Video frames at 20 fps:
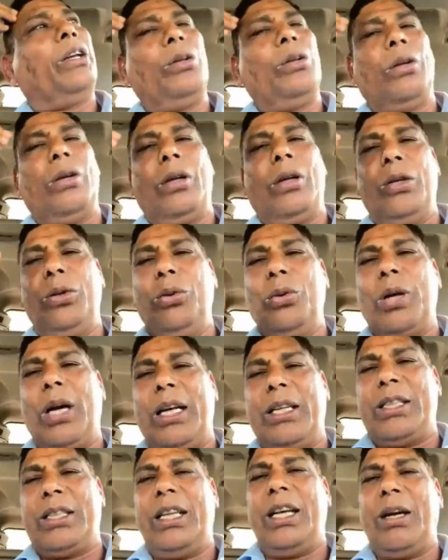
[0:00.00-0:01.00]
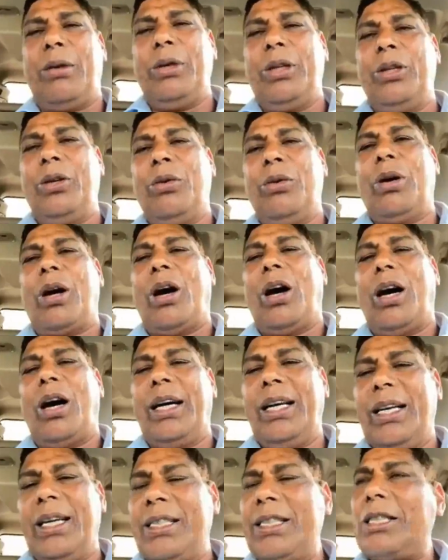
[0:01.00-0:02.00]
you can share with your
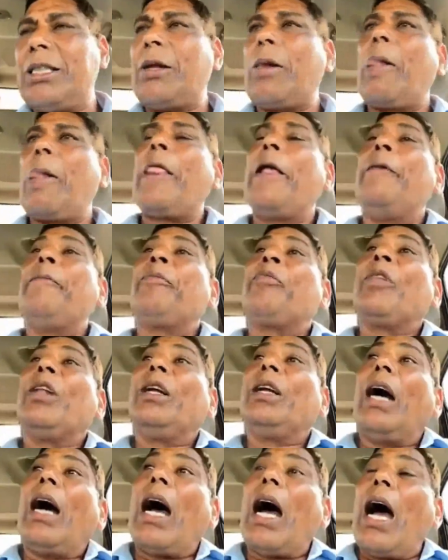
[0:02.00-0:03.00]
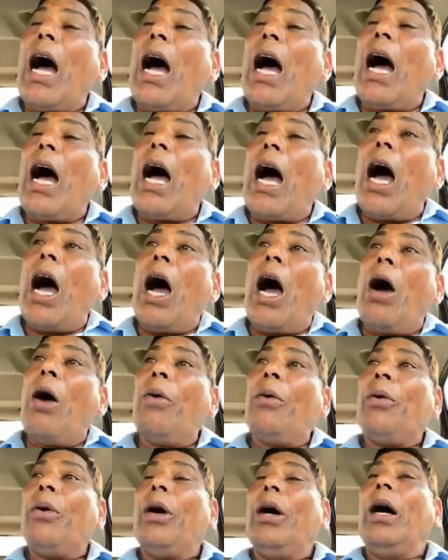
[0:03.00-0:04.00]
audience how
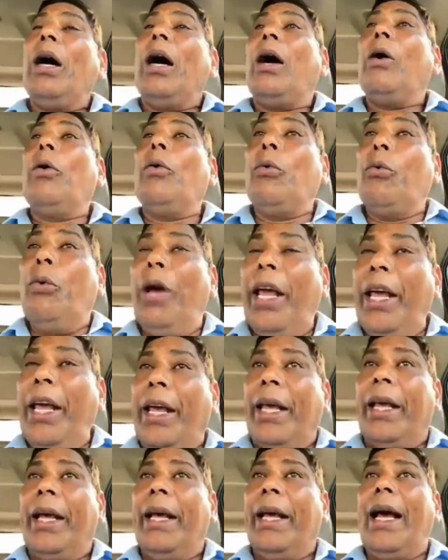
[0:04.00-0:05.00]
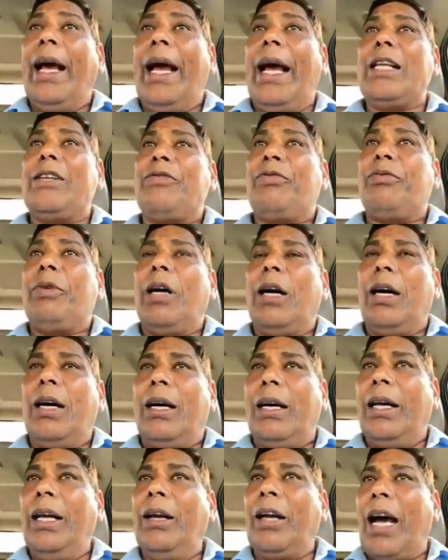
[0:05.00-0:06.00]
we as
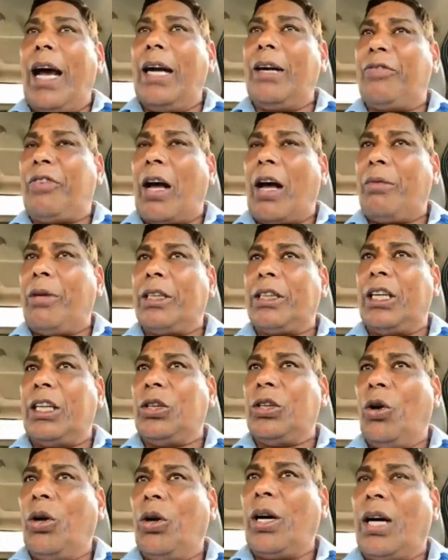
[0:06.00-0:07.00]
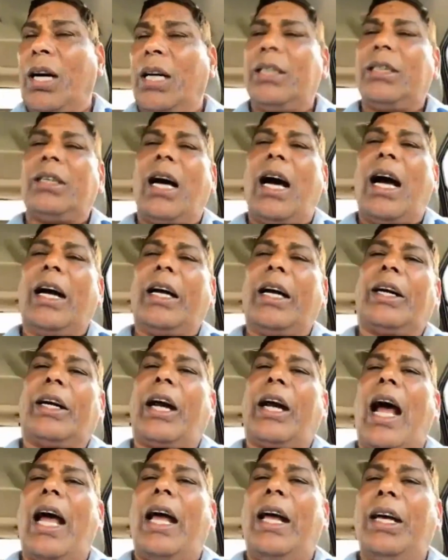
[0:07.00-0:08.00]
at farmers as owners are
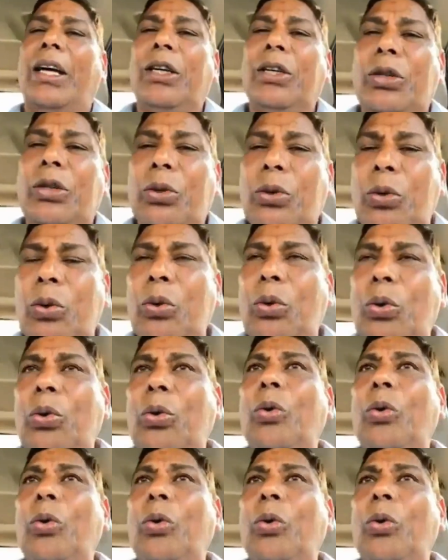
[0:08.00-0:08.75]
trying to